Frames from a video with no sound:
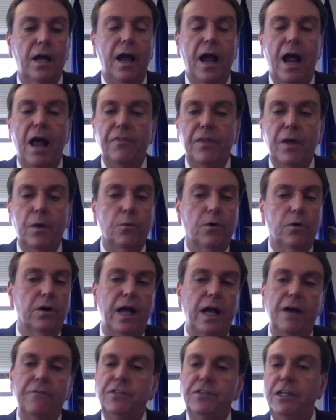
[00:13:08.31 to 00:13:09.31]
And then we're going
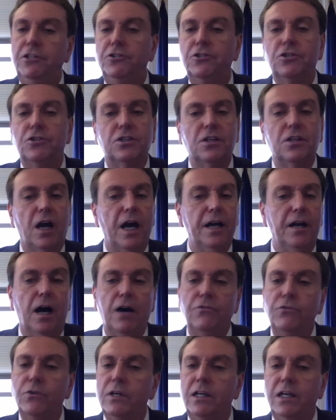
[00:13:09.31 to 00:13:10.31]
to have teachers sign
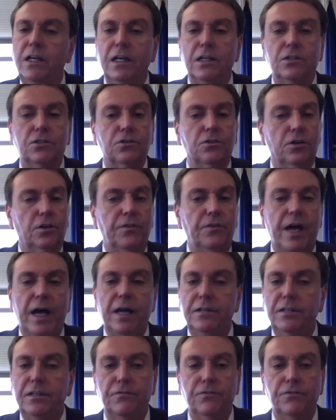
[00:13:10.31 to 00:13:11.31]
off when kids learn
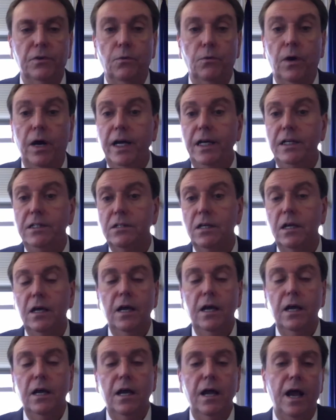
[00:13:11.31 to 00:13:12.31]
that in different ways.
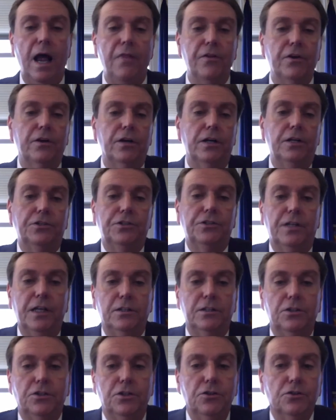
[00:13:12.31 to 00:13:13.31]
And they're going to get to
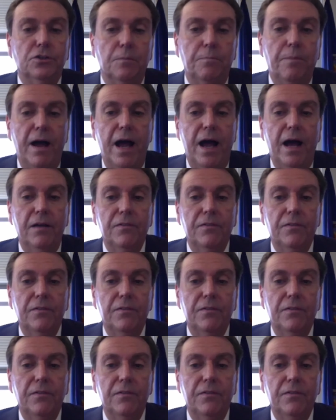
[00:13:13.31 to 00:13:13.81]
choose the path.